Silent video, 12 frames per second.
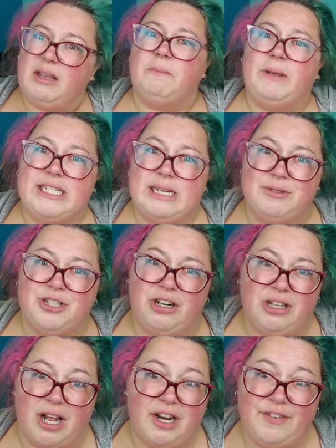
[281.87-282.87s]
because I'm sure a
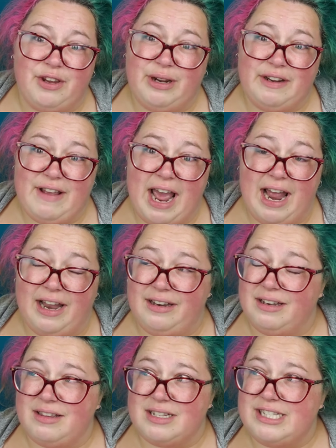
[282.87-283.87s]
lot of you have
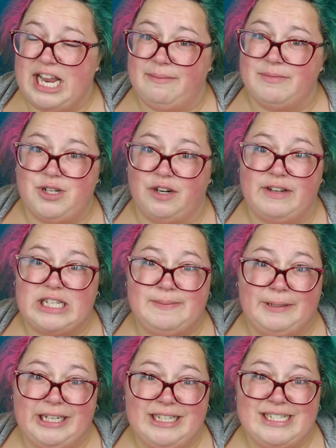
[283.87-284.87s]
had the same sort of
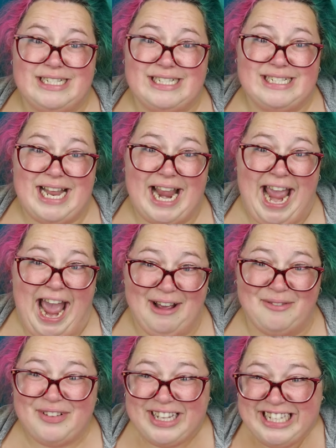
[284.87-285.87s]
experiences as I have